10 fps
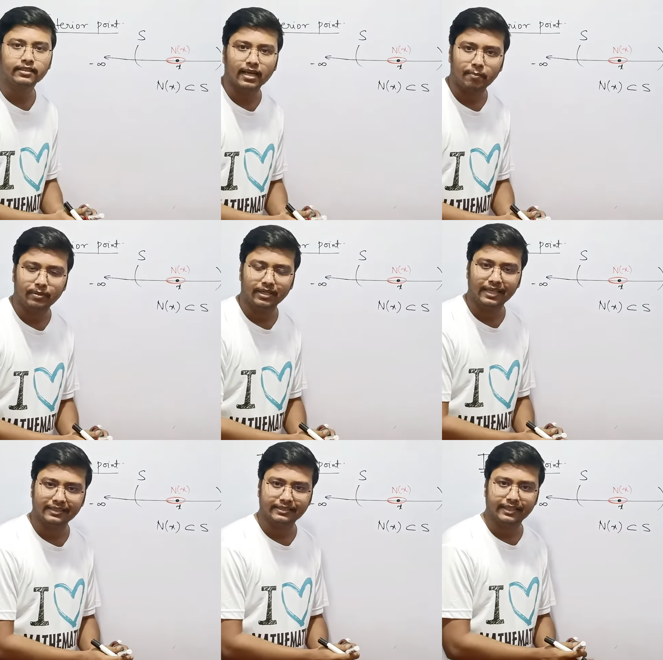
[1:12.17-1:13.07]
the capital
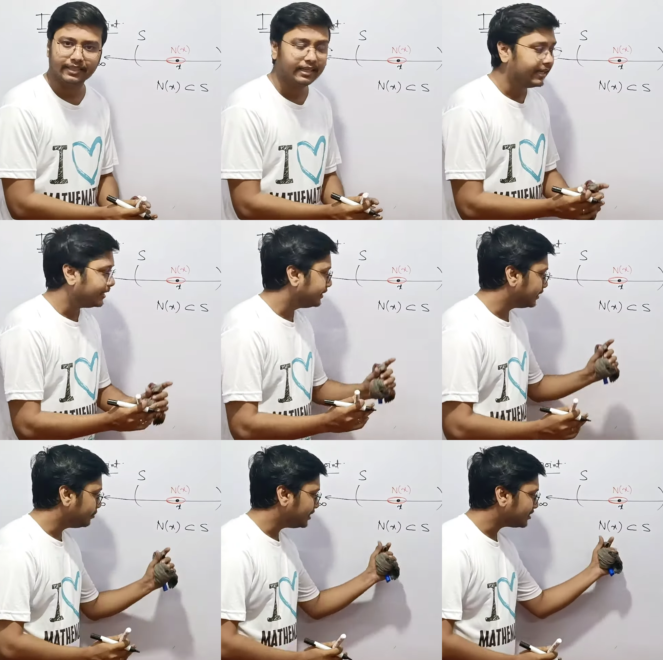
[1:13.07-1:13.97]
S set.
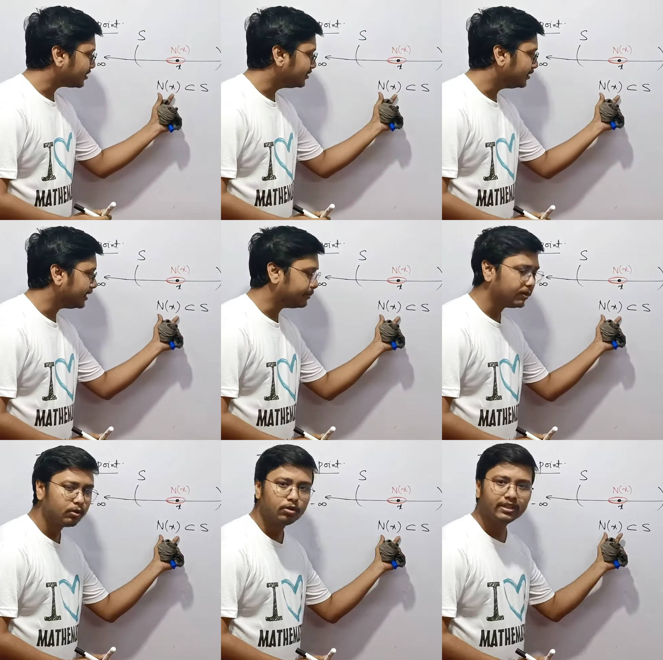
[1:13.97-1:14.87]
That means the
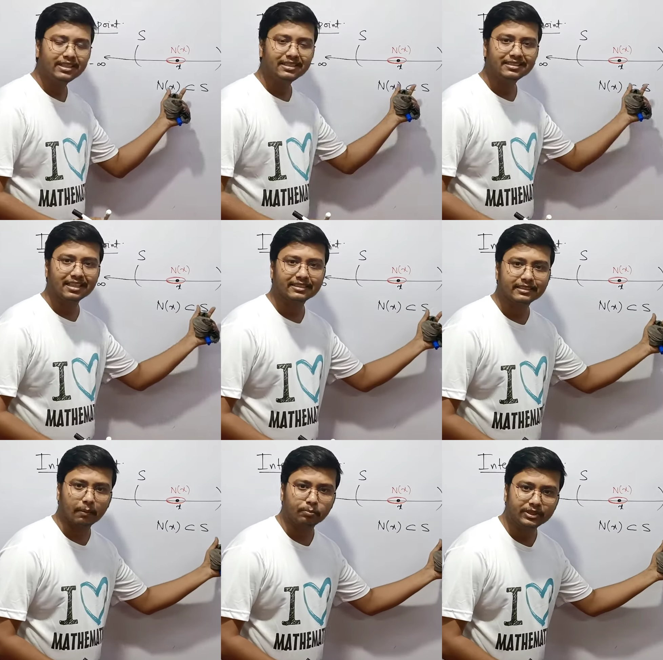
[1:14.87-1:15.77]
neighborhood is a
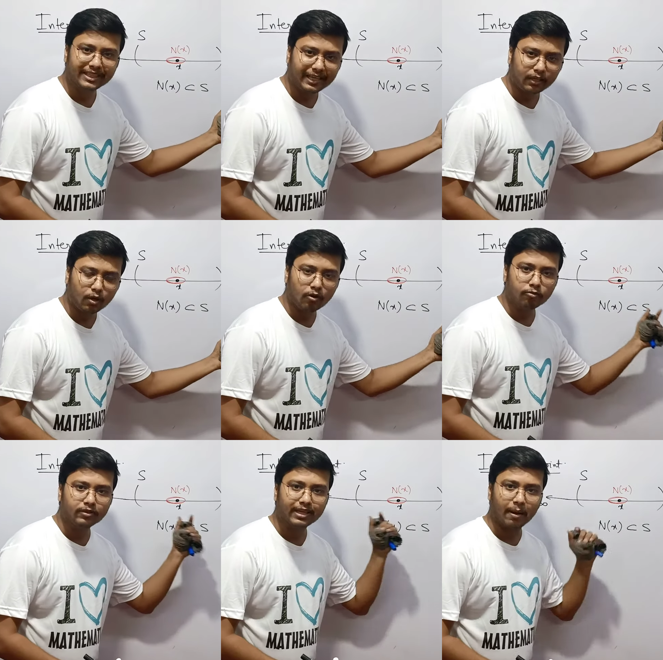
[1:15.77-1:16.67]
subset
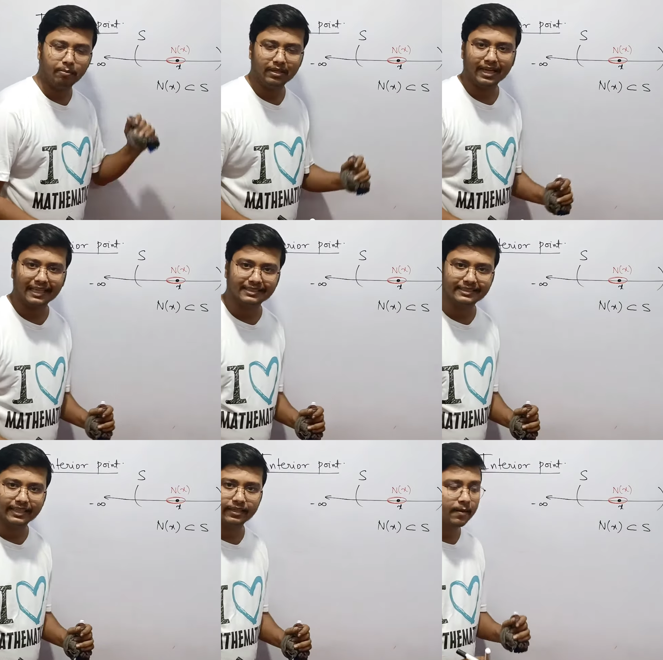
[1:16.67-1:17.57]
of the capital S
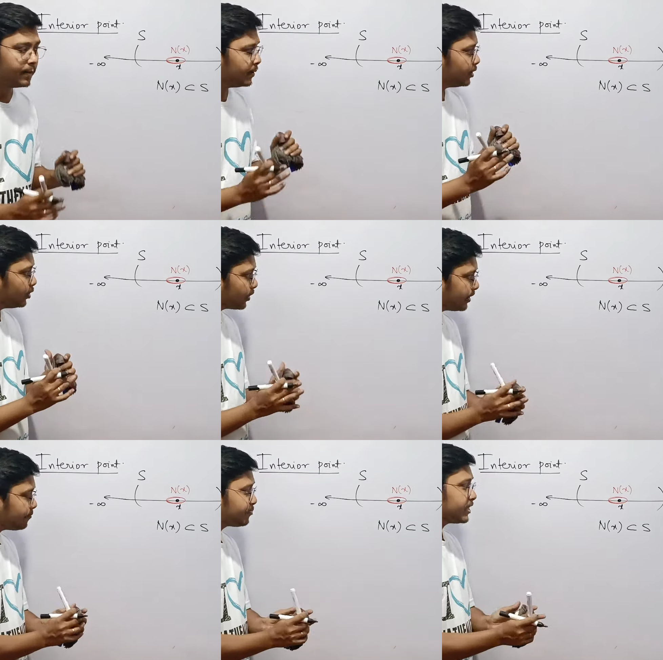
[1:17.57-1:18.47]
set.
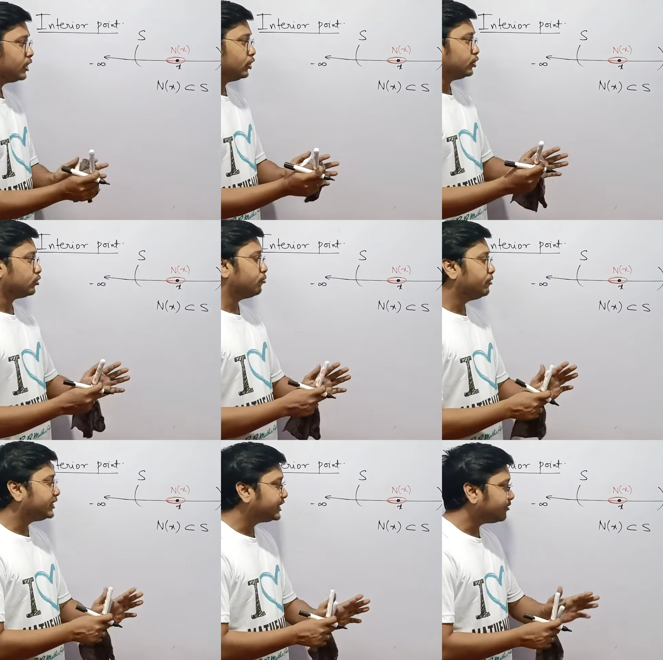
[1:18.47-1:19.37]
Okay. So
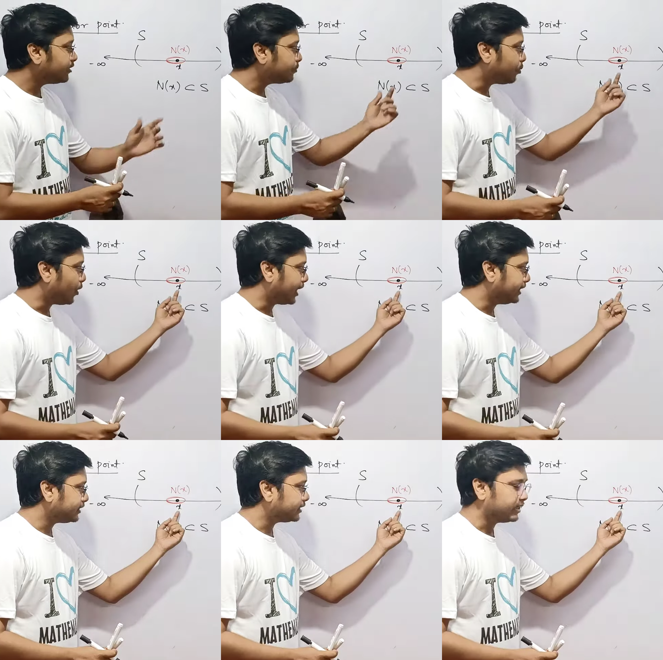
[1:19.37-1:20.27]
whichever
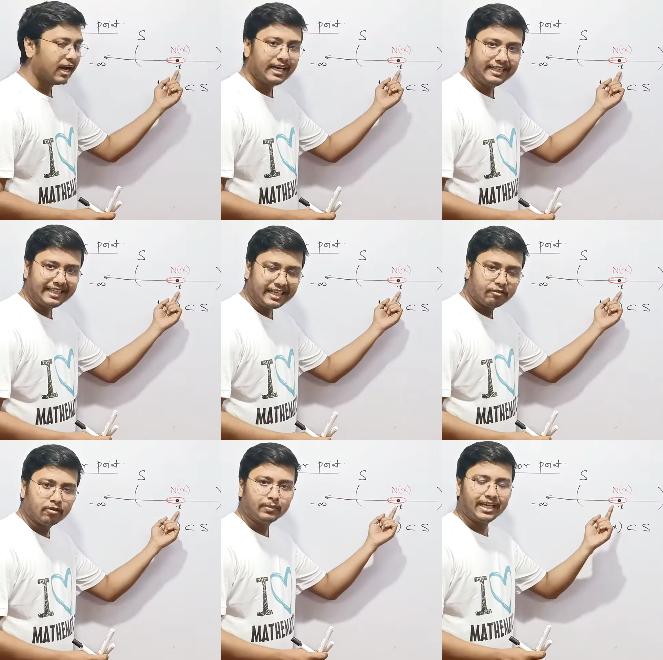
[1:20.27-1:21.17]
point I take
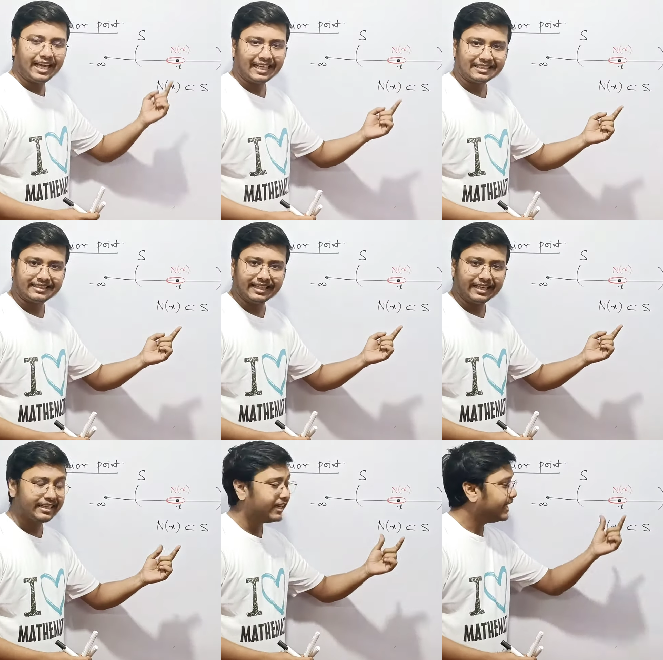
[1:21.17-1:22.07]
from the S
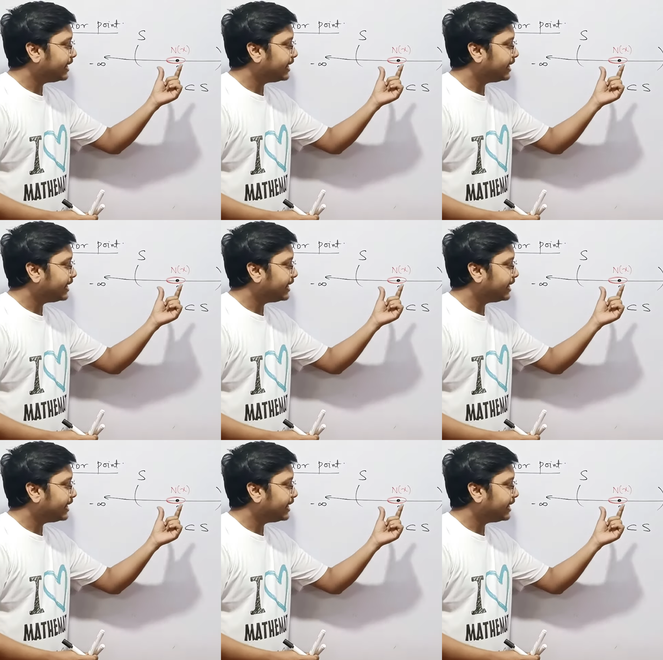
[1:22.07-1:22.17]
set,